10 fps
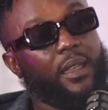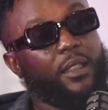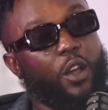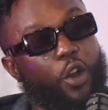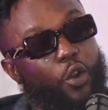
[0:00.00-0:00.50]

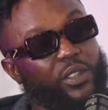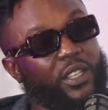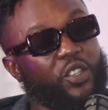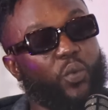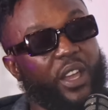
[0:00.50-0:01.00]
the whole
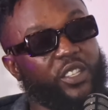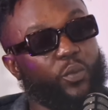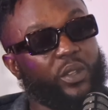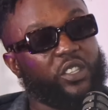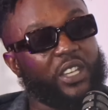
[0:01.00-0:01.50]
situation
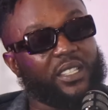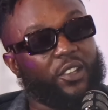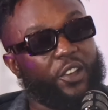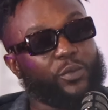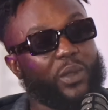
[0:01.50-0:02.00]
with the Jess
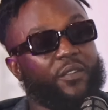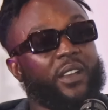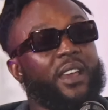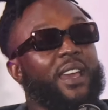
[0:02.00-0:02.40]
Hilarious, whatever.